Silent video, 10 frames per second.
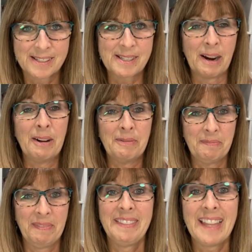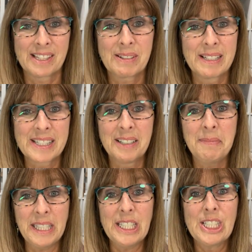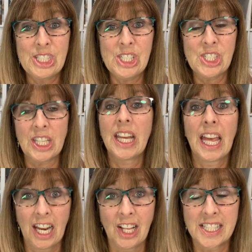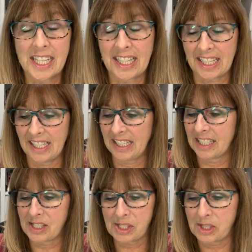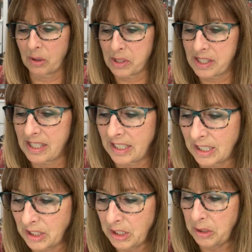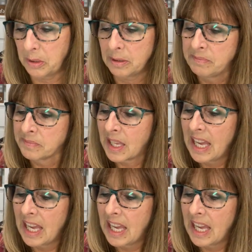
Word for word: So that's what it's going to be, Gigi. And I'll take it. It's so stinking cute.